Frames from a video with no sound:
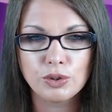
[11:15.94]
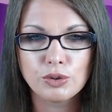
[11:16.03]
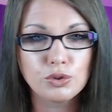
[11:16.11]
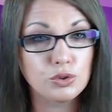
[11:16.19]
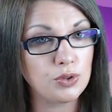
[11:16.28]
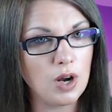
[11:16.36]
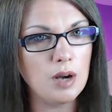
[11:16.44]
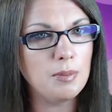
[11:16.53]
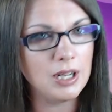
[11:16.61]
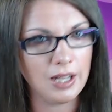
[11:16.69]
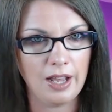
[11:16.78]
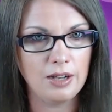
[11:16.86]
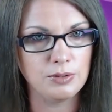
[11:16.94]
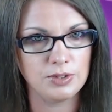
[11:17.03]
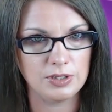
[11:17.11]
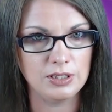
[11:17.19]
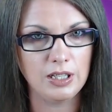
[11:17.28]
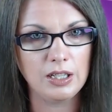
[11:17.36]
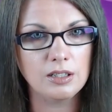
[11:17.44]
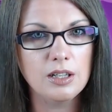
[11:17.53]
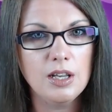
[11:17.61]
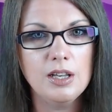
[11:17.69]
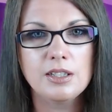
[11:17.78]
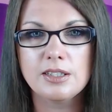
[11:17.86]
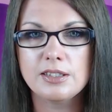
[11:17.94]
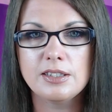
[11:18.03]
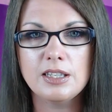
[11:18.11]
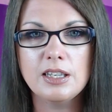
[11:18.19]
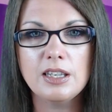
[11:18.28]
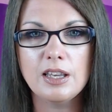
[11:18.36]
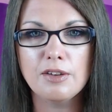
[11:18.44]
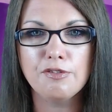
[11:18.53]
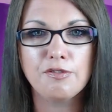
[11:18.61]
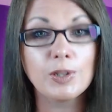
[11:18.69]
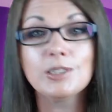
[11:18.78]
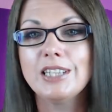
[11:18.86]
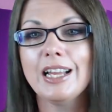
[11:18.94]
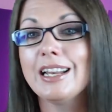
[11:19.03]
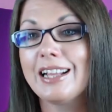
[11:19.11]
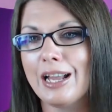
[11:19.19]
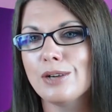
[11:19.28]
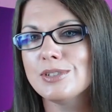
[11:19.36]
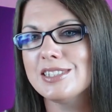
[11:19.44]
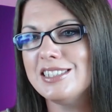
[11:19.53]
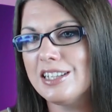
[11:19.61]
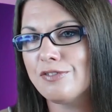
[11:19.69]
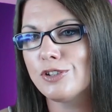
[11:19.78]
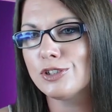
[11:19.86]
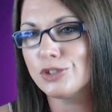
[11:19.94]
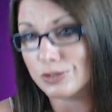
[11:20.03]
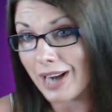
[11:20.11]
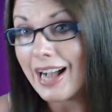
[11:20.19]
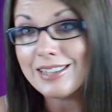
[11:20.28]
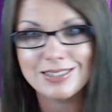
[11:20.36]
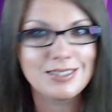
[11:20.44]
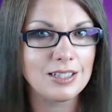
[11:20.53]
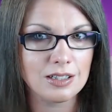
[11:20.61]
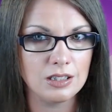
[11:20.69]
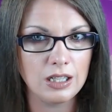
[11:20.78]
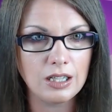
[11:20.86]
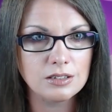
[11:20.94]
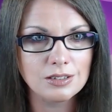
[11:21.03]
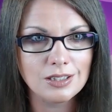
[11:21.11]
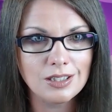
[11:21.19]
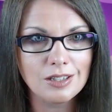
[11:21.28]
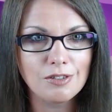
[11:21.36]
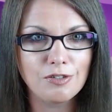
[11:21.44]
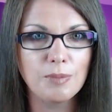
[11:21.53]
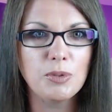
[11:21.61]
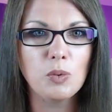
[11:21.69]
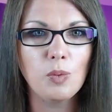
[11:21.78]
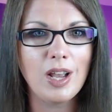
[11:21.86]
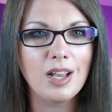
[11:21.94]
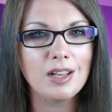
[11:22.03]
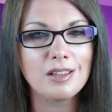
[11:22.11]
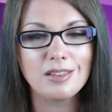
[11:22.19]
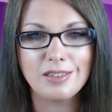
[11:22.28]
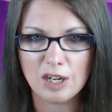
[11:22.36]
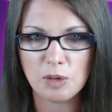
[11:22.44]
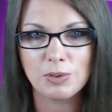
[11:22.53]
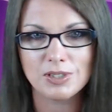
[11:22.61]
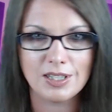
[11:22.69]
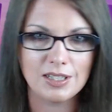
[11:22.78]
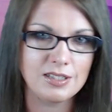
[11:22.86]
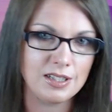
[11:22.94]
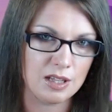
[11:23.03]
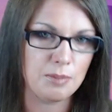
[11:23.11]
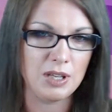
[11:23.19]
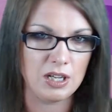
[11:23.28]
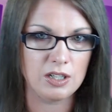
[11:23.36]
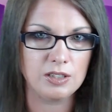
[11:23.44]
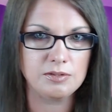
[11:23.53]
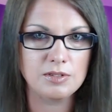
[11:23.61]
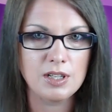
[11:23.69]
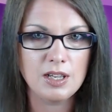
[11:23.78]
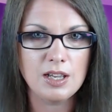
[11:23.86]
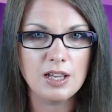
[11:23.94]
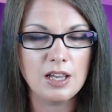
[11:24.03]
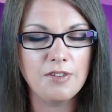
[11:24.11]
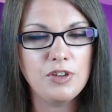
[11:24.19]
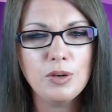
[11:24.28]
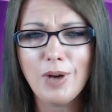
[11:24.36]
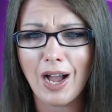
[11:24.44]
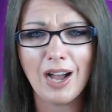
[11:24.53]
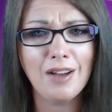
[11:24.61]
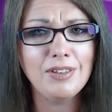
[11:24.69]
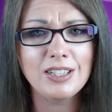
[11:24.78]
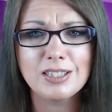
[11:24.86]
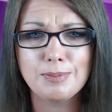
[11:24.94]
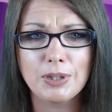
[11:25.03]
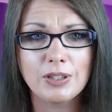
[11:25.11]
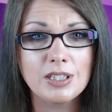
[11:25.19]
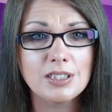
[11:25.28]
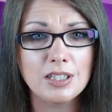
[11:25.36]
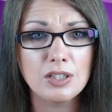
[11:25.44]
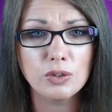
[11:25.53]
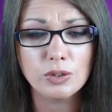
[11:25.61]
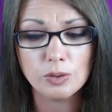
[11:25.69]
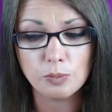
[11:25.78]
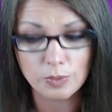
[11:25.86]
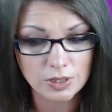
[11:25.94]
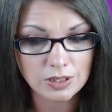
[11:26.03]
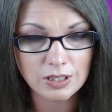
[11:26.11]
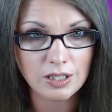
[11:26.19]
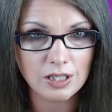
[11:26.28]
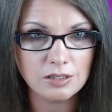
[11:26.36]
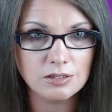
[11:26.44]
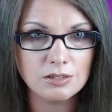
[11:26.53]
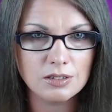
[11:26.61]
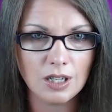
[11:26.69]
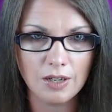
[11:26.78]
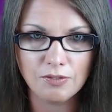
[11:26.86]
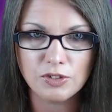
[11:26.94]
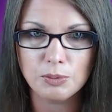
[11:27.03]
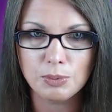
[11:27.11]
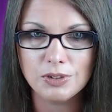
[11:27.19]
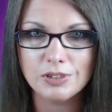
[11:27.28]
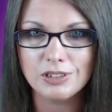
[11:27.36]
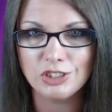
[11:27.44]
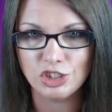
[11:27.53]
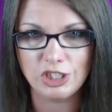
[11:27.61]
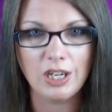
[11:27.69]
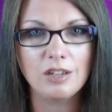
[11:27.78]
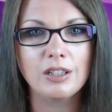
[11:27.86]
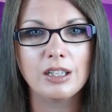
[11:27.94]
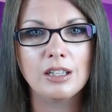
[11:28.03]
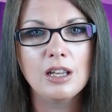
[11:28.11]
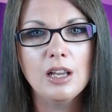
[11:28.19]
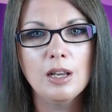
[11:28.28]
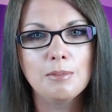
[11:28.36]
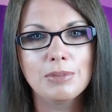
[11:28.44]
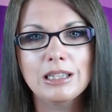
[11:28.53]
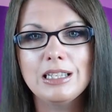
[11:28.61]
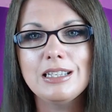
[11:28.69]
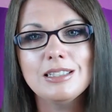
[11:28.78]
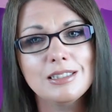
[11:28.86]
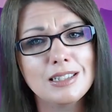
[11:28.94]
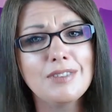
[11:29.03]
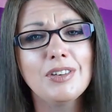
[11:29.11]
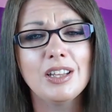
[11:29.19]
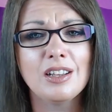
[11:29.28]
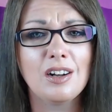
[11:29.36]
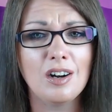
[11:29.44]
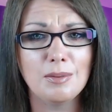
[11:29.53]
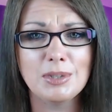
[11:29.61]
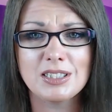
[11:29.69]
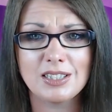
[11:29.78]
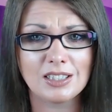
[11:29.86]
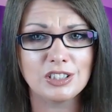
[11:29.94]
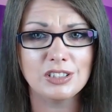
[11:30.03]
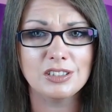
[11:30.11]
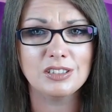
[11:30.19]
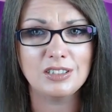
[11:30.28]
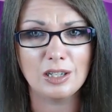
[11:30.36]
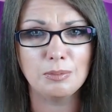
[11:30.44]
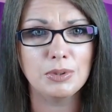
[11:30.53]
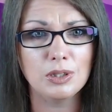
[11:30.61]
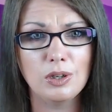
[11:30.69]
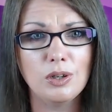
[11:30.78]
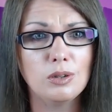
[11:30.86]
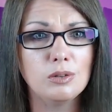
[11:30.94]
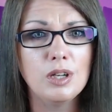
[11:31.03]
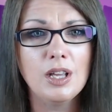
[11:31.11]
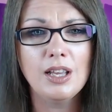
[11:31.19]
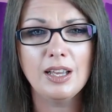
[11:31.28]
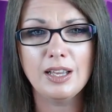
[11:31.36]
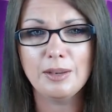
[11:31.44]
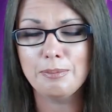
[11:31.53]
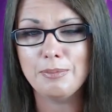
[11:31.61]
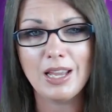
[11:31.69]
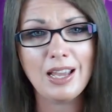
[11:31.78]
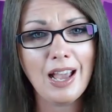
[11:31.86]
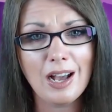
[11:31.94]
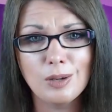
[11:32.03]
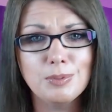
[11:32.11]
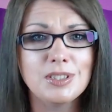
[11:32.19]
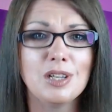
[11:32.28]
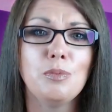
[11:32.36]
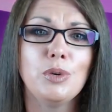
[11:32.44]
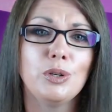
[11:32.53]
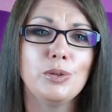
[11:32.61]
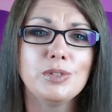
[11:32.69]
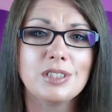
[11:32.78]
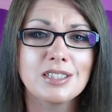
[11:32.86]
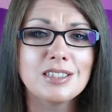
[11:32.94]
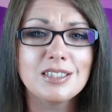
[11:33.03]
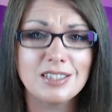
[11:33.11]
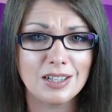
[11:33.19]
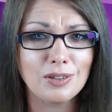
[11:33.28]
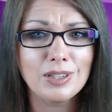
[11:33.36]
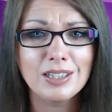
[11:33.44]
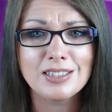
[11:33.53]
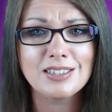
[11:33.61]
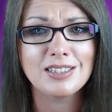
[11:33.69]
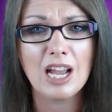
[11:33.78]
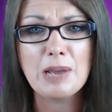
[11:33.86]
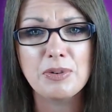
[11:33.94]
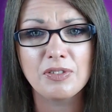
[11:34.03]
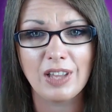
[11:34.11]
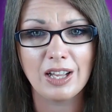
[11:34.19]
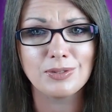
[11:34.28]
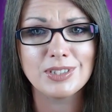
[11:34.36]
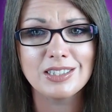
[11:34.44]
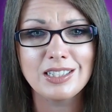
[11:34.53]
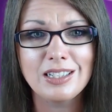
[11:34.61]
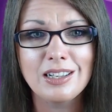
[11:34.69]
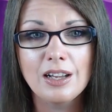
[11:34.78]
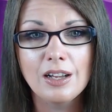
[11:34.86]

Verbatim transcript: trauma counseling to see if firsthand accounts differ drastically from the way they're presenting them here. If you have an experience and you're willing and comfortable in sharing, please leave it in the comment section down below. It may help someone who's considering this type of counseling